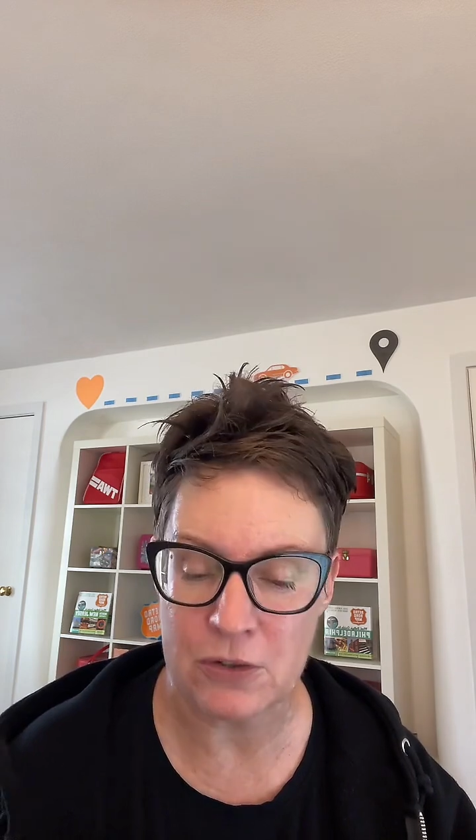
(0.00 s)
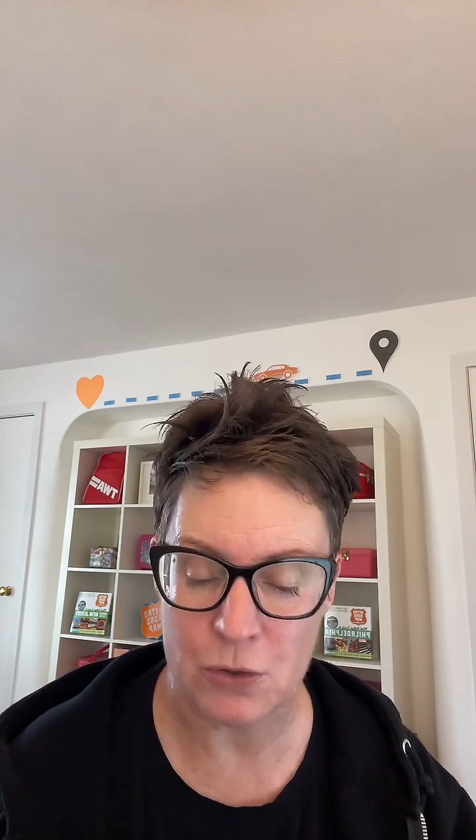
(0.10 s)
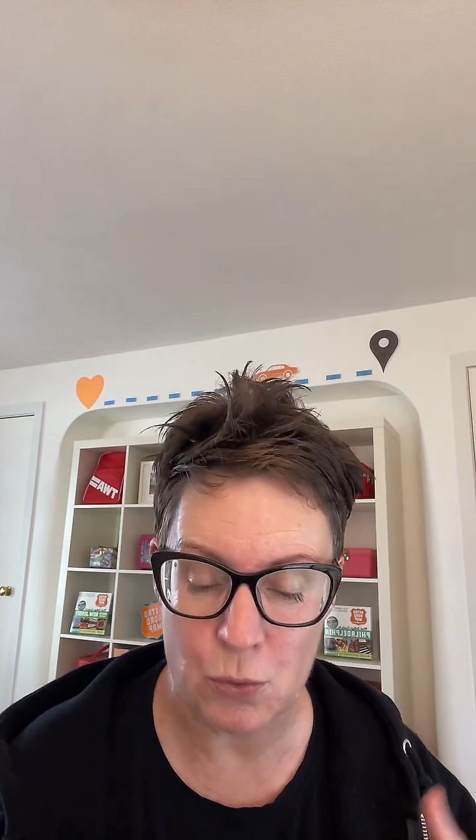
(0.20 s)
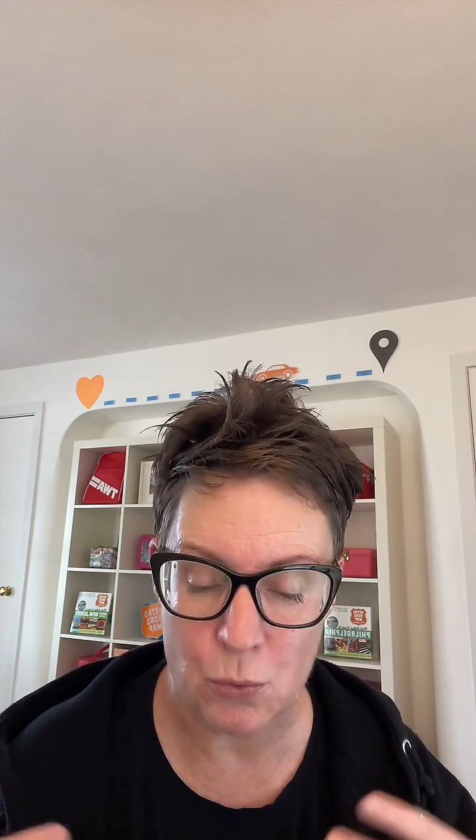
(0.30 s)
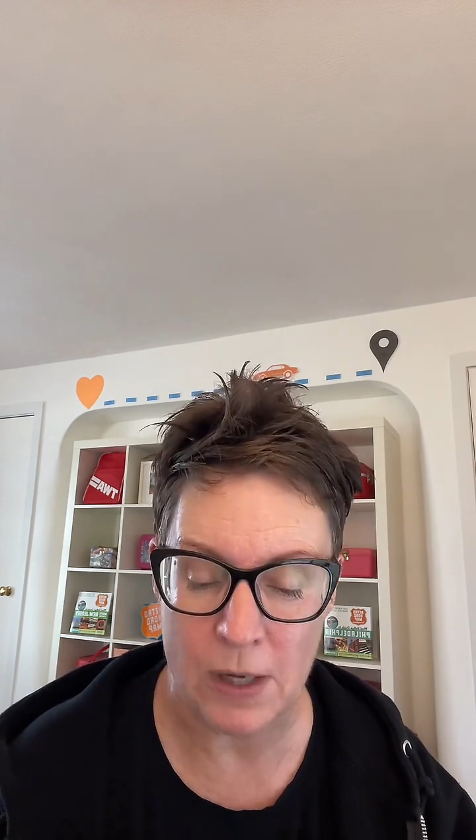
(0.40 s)

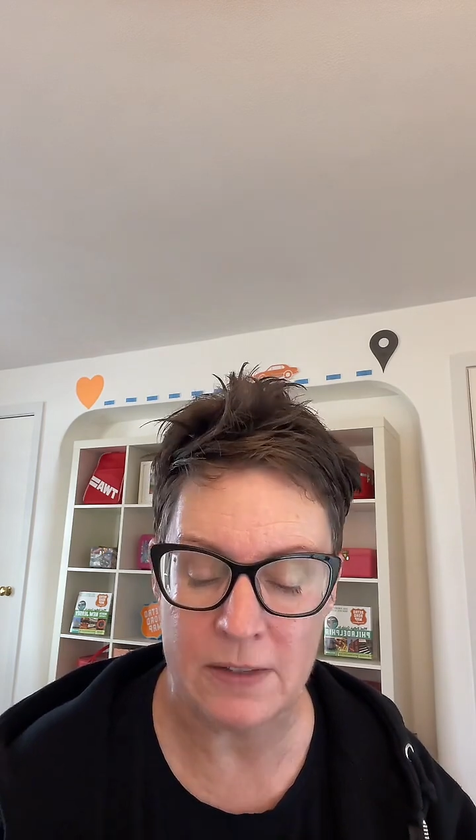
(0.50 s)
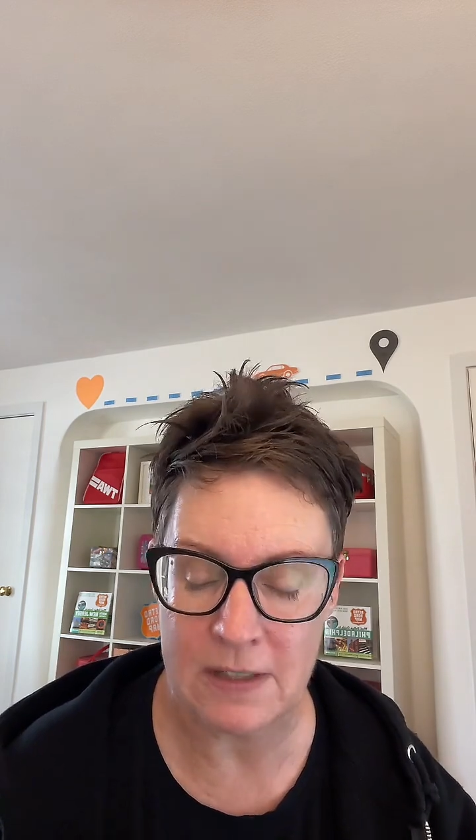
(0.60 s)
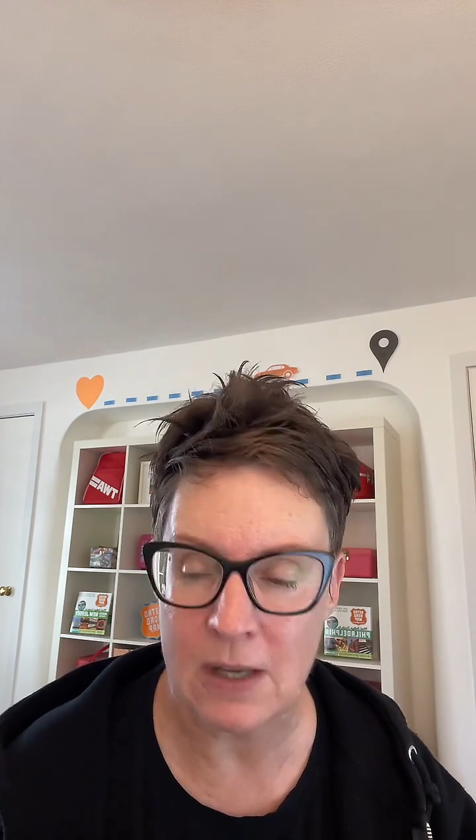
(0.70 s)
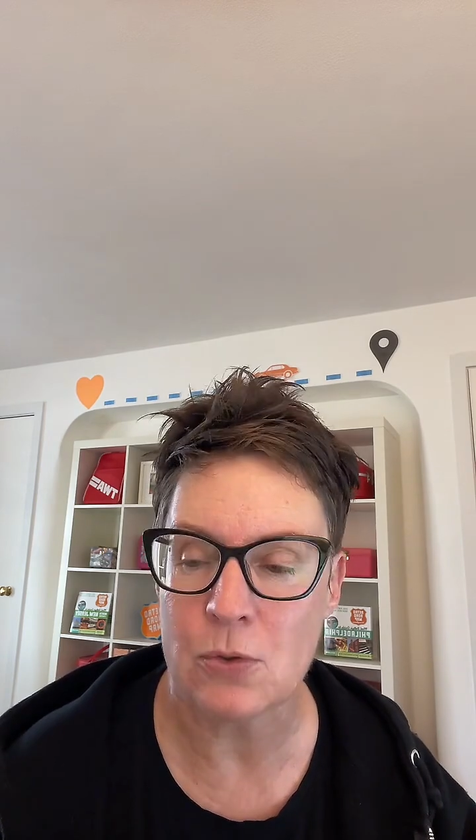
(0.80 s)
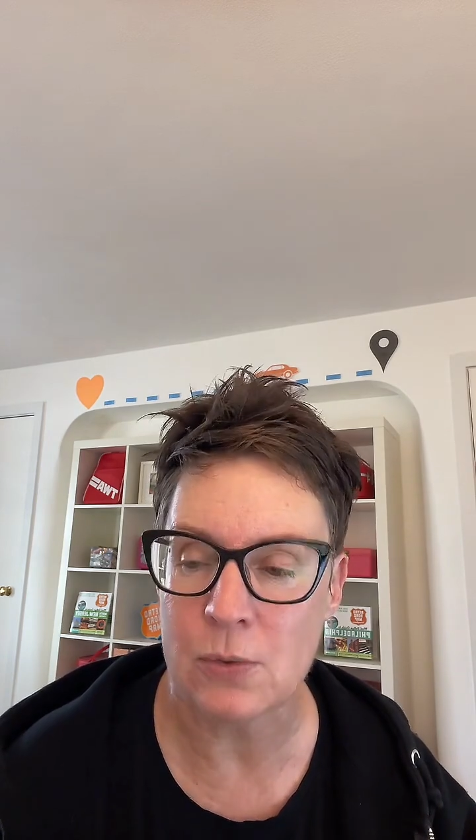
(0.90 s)
So you write
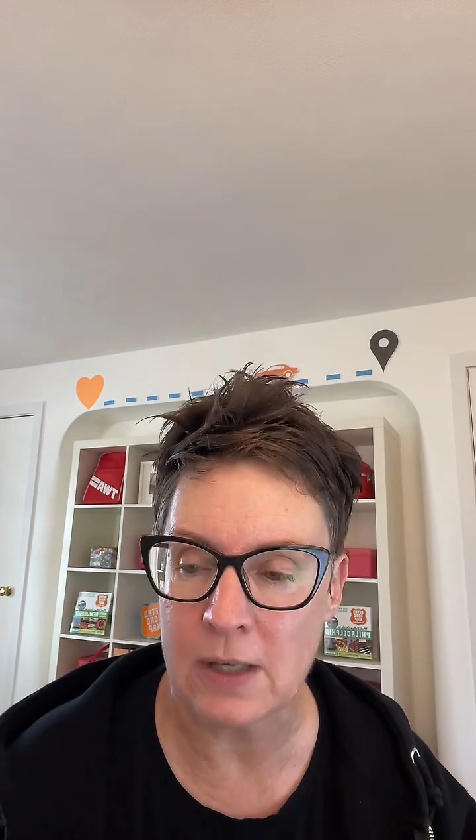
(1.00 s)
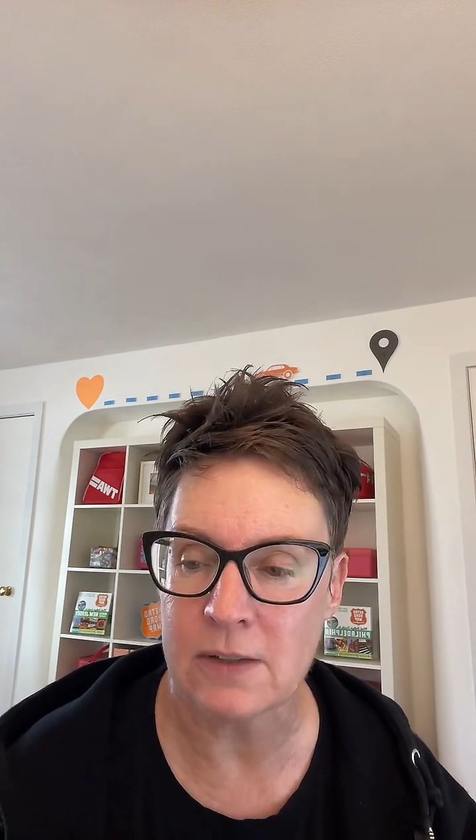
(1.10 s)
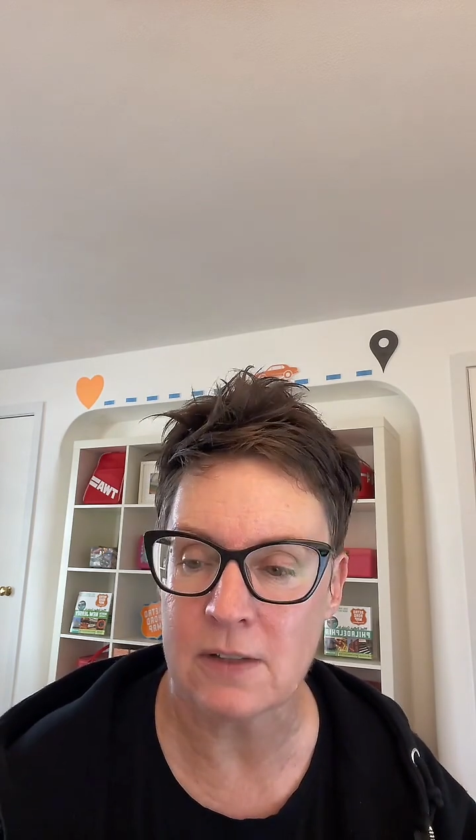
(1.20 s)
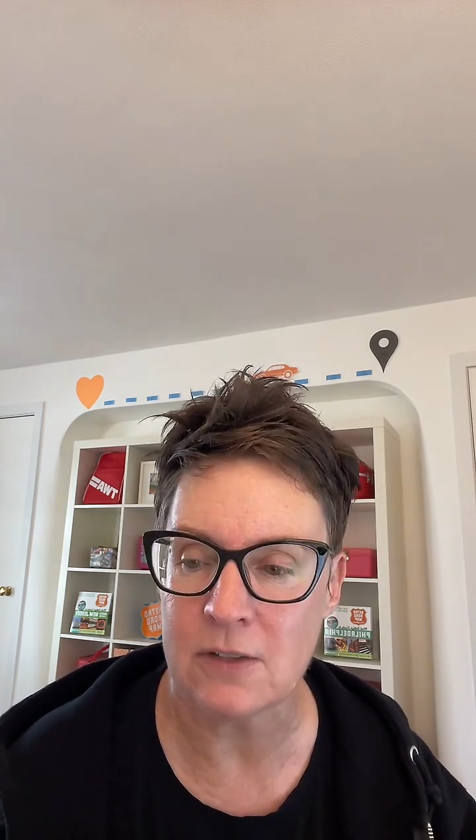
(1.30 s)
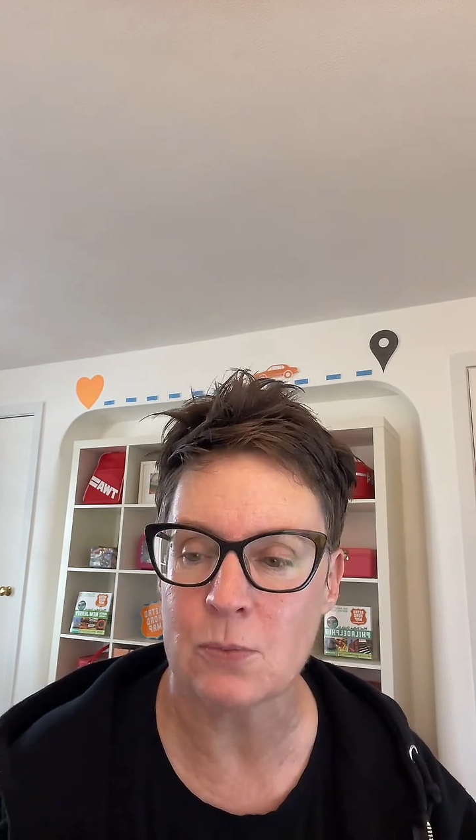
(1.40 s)
down, you get
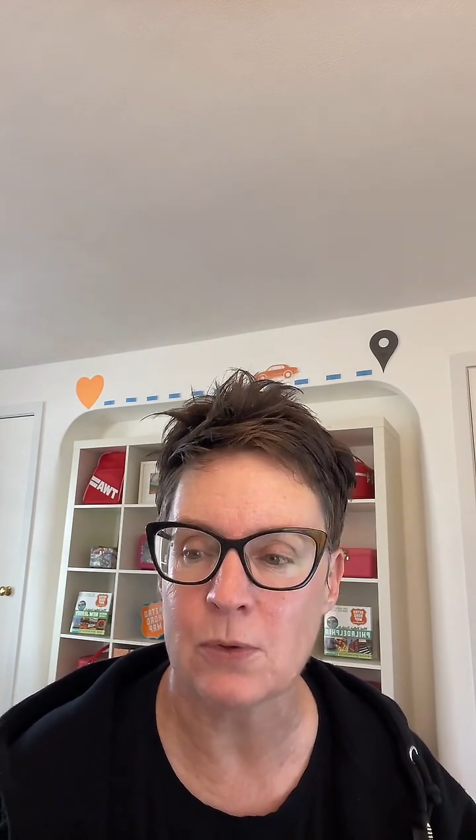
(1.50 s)
in touch